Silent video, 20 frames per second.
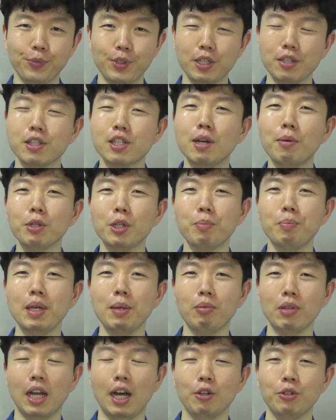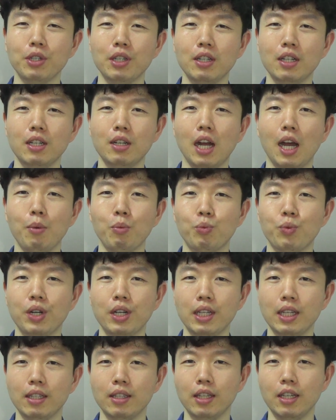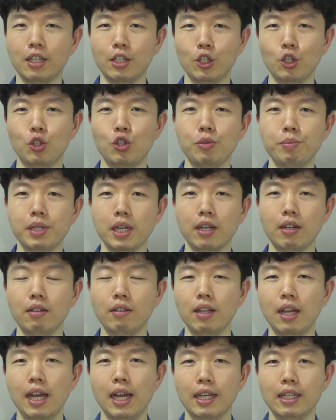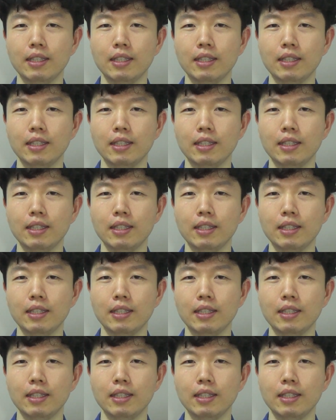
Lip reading: just some of the people out there running their YouTube channel,